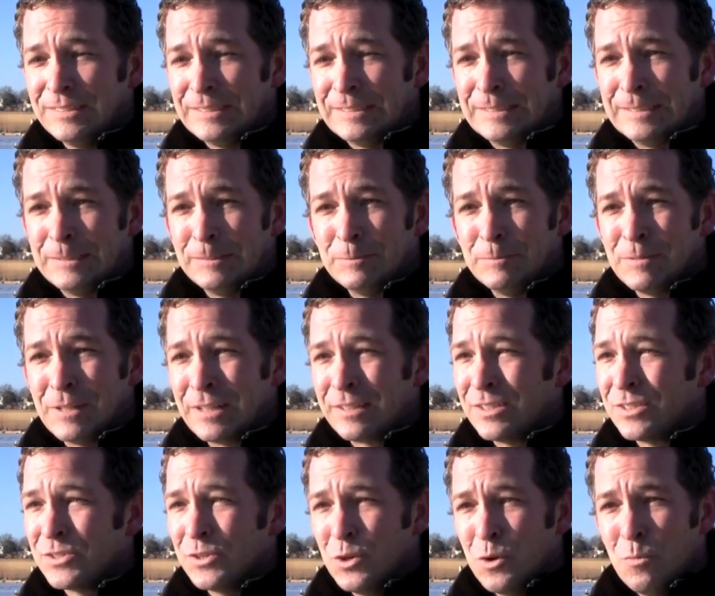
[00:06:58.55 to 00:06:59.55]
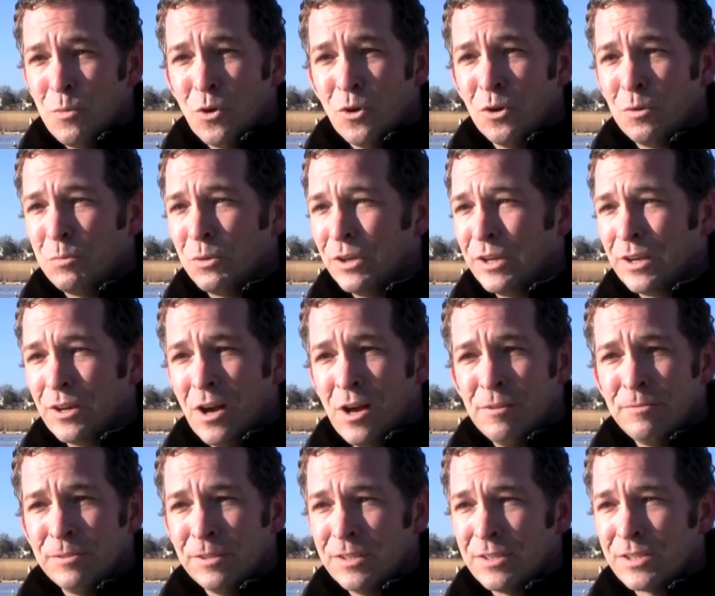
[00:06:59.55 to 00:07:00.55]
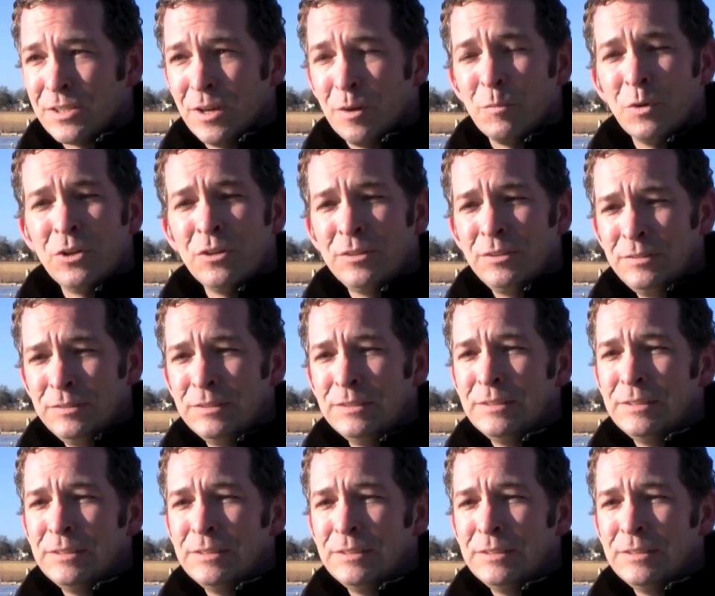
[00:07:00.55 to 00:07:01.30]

um, like to snowboard, play golf in the summer,